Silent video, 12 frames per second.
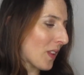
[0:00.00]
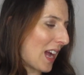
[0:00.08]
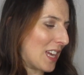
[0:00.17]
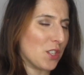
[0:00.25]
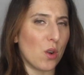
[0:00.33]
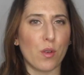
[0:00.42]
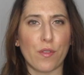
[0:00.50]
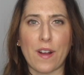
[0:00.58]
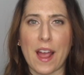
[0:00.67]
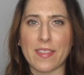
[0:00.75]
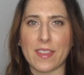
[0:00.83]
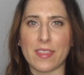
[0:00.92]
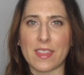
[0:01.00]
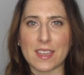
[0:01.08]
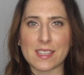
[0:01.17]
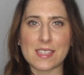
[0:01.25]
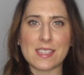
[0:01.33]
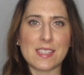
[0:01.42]
I don't find that
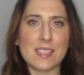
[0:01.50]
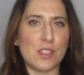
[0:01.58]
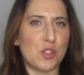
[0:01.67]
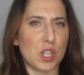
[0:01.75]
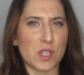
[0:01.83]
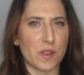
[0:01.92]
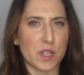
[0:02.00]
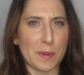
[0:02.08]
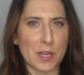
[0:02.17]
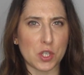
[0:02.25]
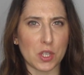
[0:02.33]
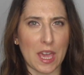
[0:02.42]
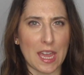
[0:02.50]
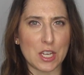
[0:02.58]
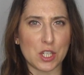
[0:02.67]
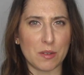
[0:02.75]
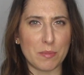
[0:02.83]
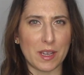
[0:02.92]
this is just for special
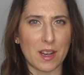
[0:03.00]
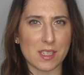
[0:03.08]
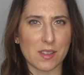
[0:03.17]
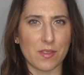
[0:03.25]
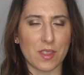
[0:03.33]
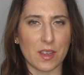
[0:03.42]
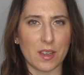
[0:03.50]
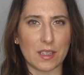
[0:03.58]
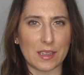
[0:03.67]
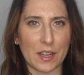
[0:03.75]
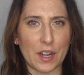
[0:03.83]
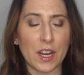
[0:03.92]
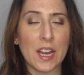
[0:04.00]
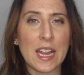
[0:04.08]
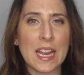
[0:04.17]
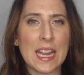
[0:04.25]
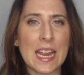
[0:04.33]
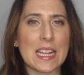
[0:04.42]
occasion because of the glitter.
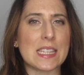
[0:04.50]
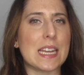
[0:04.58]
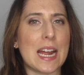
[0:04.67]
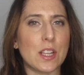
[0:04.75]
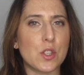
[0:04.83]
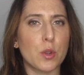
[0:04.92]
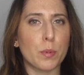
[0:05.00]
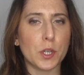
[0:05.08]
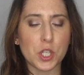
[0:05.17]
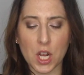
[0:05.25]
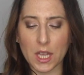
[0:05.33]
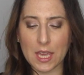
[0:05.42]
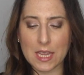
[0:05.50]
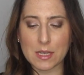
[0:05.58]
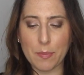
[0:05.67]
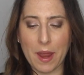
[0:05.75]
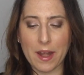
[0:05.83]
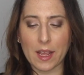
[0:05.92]
It's not super chunky
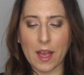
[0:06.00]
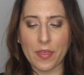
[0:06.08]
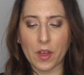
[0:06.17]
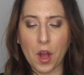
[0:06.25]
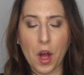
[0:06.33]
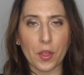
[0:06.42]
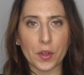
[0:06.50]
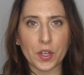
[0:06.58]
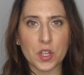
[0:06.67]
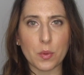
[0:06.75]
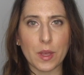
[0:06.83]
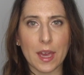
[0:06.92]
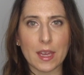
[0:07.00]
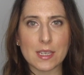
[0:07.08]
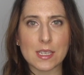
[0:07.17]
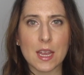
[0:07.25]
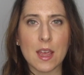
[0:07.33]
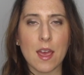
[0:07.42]
depending on the color you
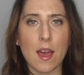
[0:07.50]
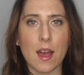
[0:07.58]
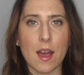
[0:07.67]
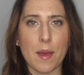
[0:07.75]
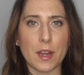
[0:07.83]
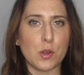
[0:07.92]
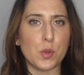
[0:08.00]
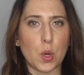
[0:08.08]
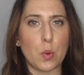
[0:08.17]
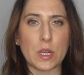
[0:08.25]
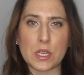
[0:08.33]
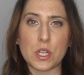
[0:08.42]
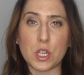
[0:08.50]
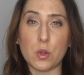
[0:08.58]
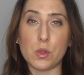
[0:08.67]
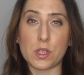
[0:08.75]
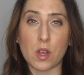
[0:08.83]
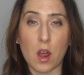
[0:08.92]
get, and you don't need to
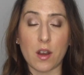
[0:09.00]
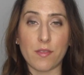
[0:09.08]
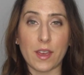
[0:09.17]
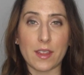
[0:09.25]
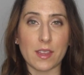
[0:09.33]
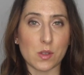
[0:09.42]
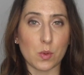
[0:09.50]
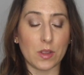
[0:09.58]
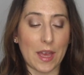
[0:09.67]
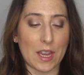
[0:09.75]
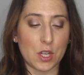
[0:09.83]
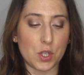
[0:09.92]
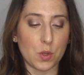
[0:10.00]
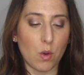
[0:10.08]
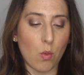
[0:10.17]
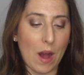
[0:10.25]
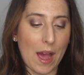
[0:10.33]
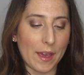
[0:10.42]
use a ton of it. This will last you a
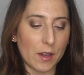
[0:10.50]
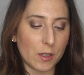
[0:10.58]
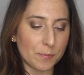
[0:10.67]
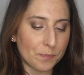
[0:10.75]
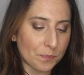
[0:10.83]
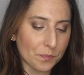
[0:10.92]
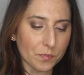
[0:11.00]
while.